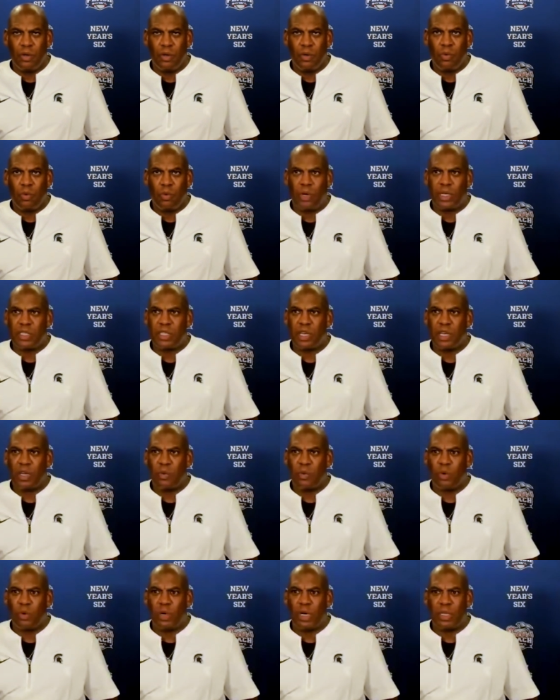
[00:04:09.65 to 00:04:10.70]
Well, I'll tell you
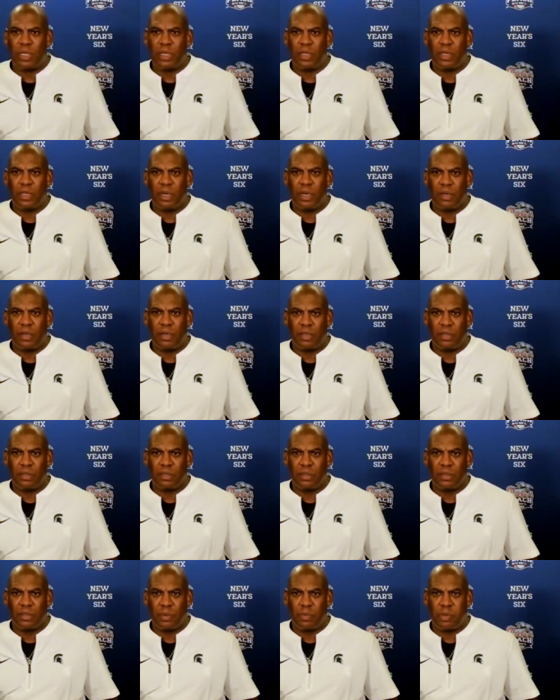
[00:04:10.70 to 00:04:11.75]
what, uh,
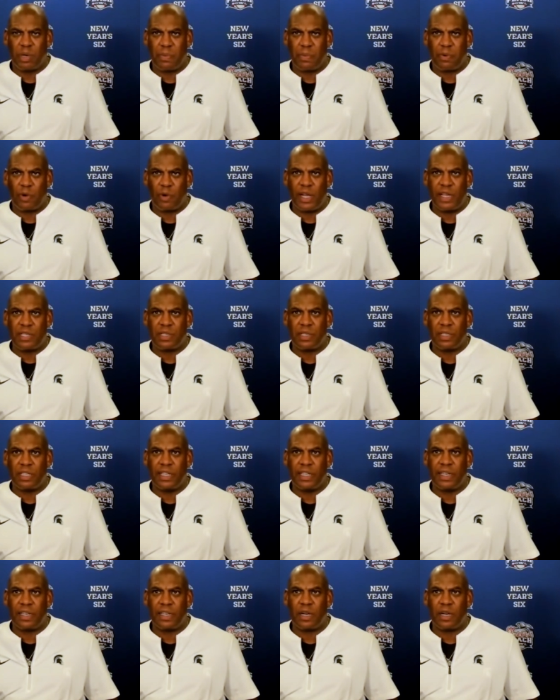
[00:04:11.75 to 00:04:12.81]
the preparation
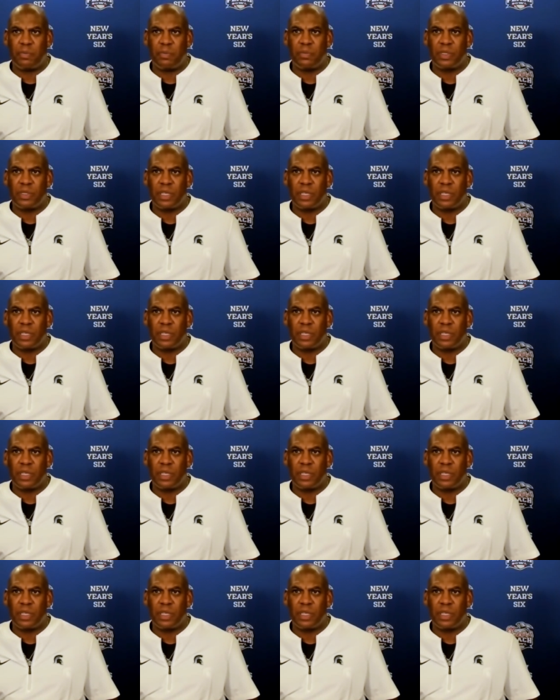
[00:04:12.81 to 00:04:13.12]
leading up